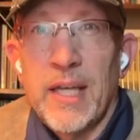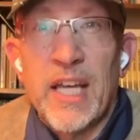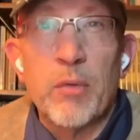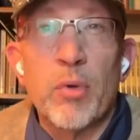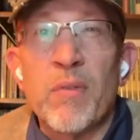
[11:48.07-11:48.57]

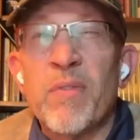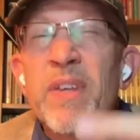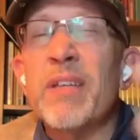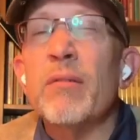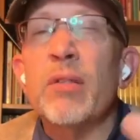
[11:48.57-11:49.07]
It
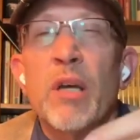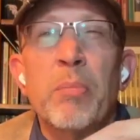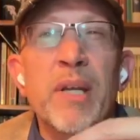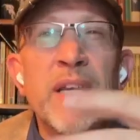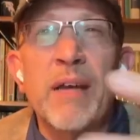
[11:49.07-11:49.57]
revealed a
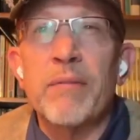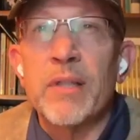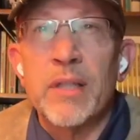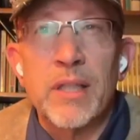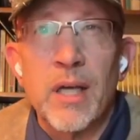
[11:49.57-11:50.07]

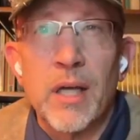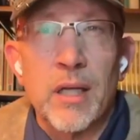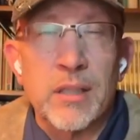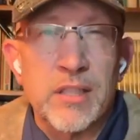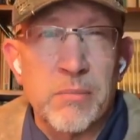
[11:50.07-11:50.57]
benevolent
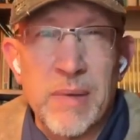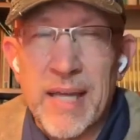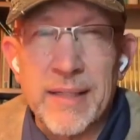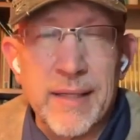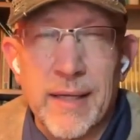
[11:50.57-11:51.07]
God to
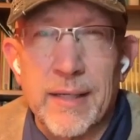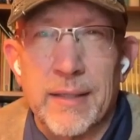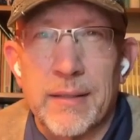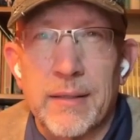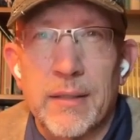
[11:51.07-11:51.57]

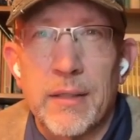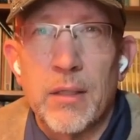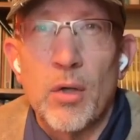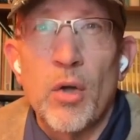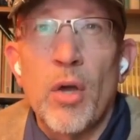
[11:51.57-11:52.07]
mankind.
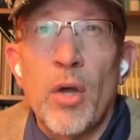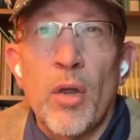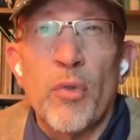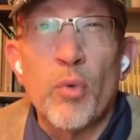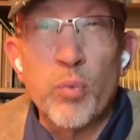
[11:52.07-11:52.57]

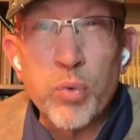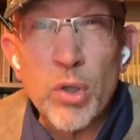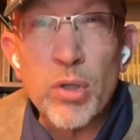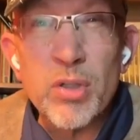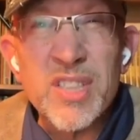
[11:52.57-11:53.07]
The
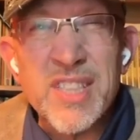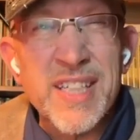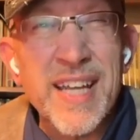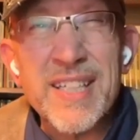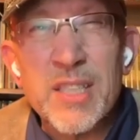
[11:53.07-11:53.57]
Word
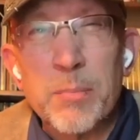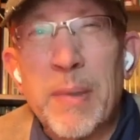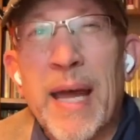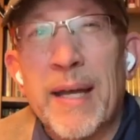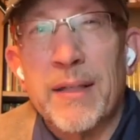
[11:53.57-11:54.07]
chased
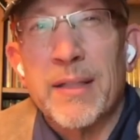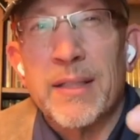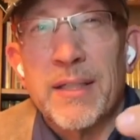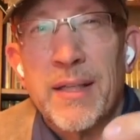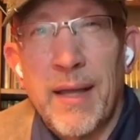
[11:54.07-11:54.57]
back
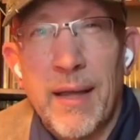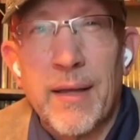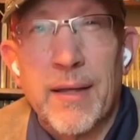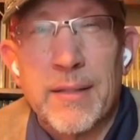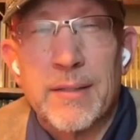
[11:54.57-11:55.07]

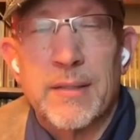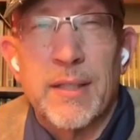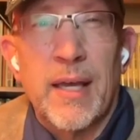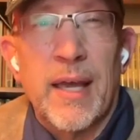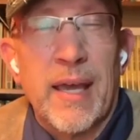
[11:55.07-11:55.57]
chaos
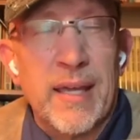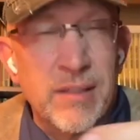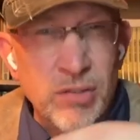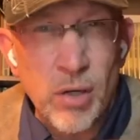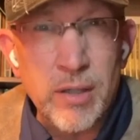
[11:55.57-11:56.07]

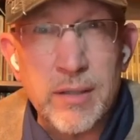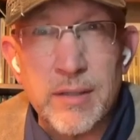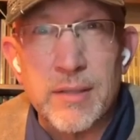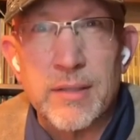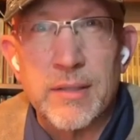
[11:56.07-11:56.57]
and
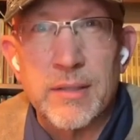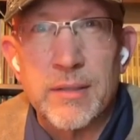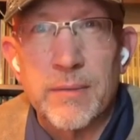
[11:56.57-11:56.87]
darkness.